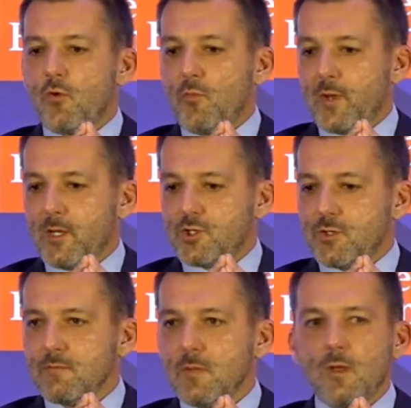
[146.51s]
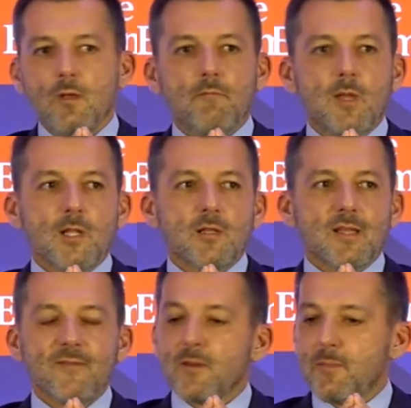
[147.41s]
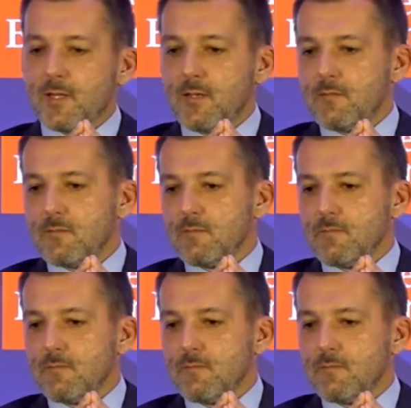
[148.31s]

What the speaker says: cooperation, meaning that everybody,